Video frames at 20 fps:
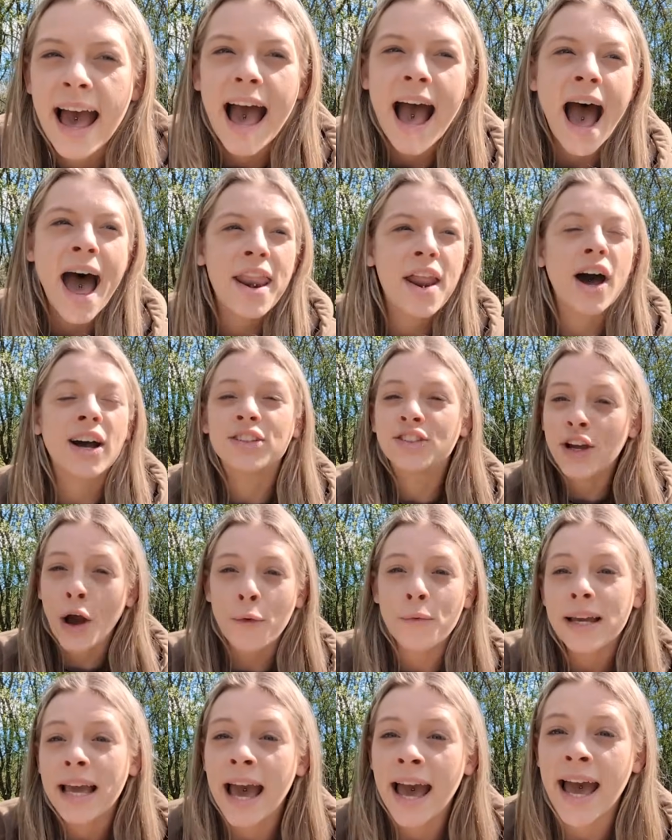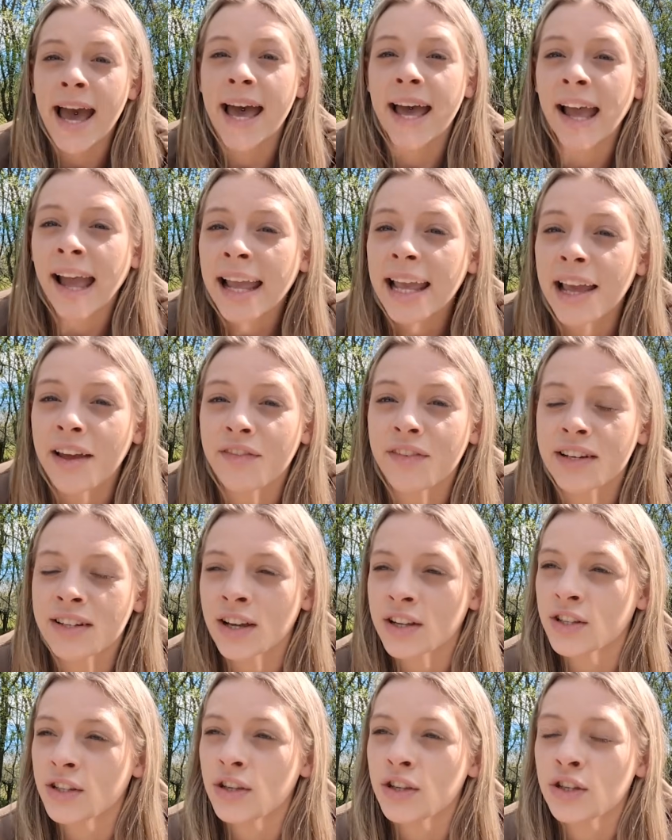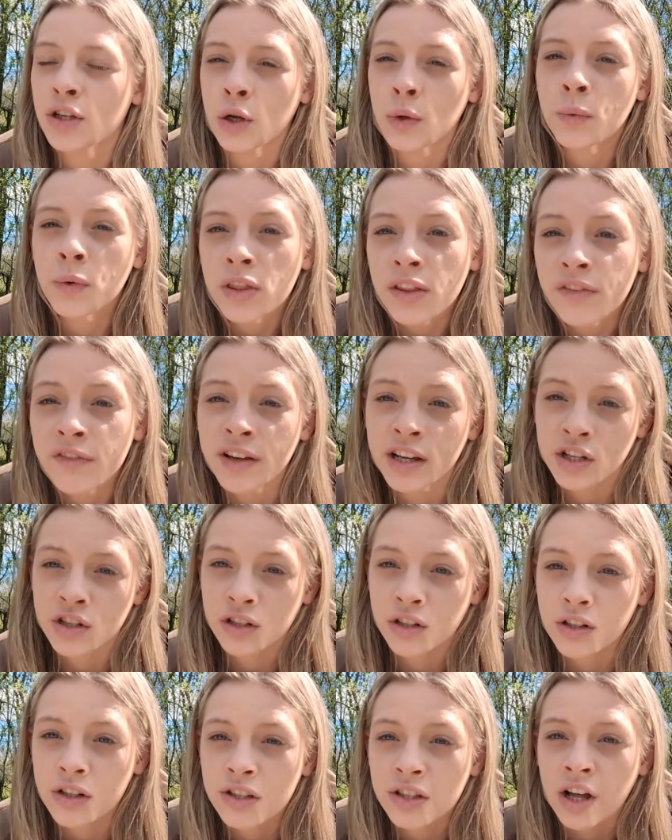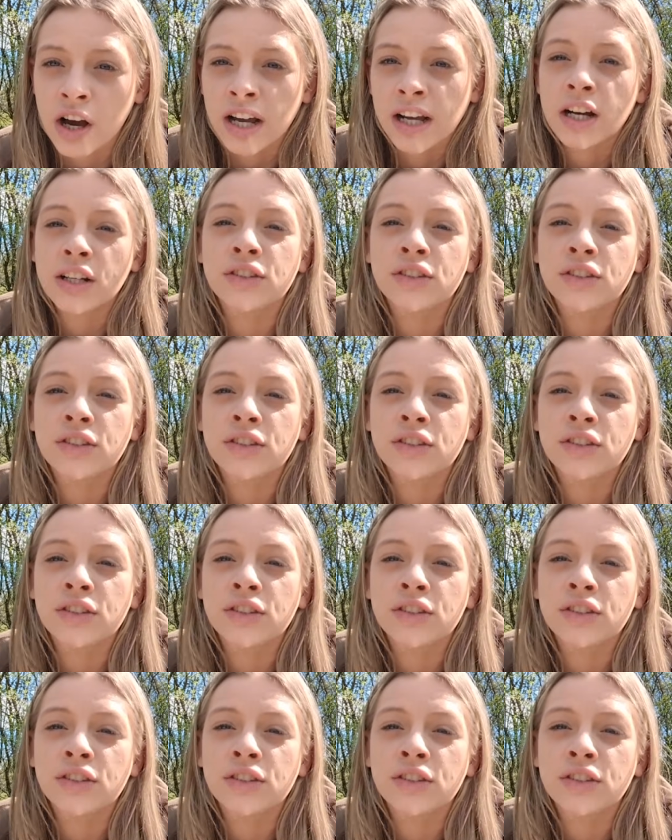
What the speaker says: and I don't care if it doesn't suit what the fish looks like.